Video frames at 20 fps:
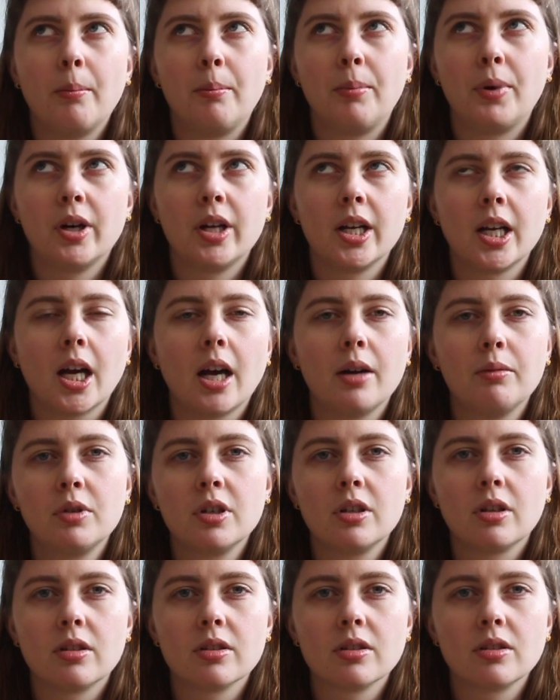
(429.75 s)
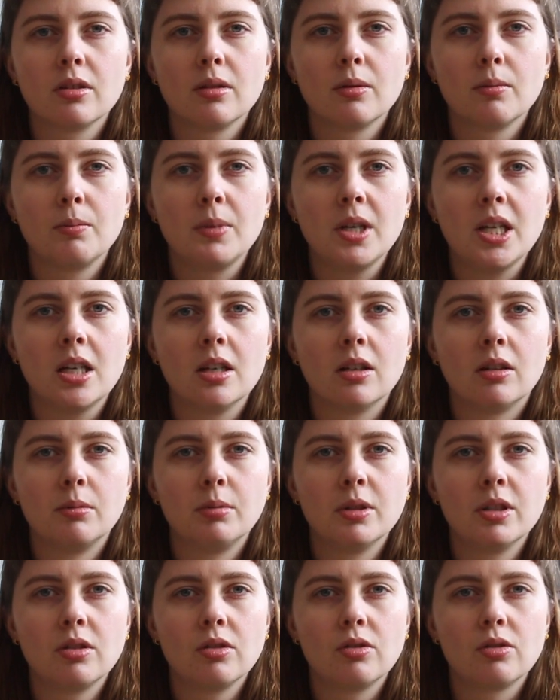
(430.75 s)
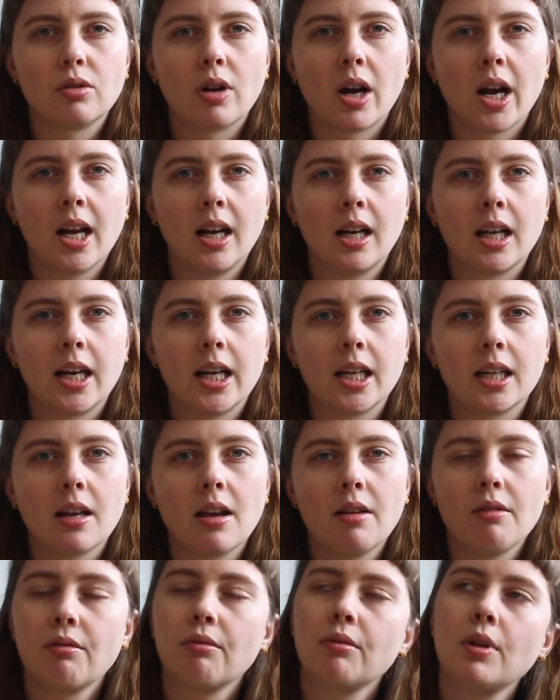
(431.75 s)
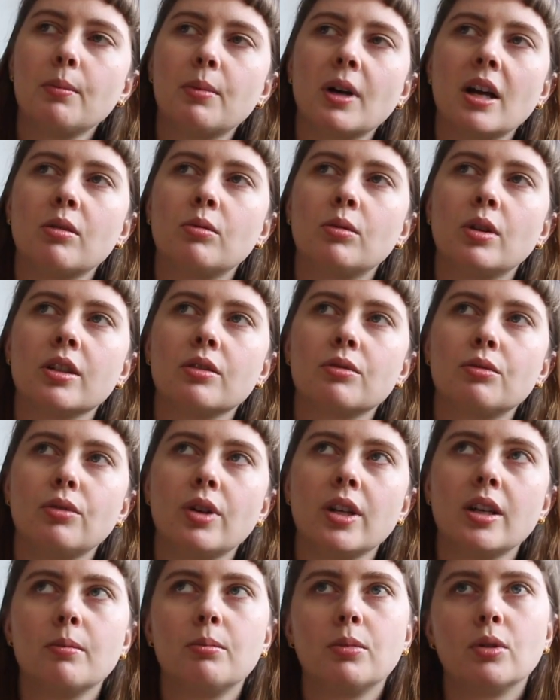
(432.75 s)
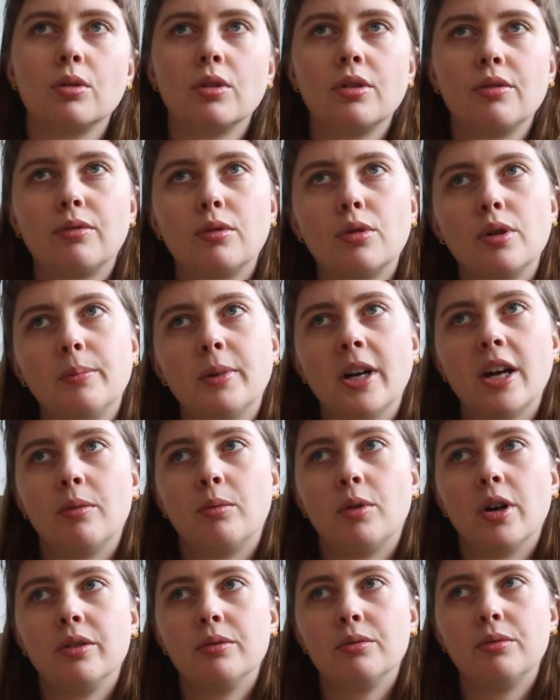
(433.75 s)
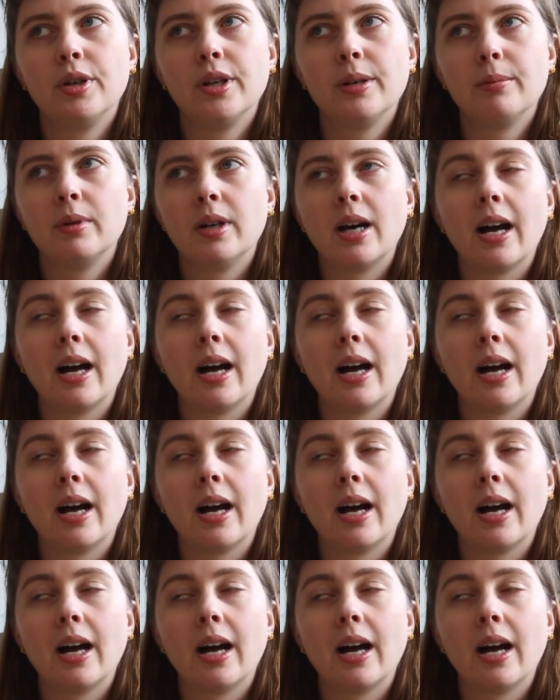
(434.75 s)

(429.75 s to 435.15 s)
but I would also be open to trying like a 3x1 rib or 4x1 rib.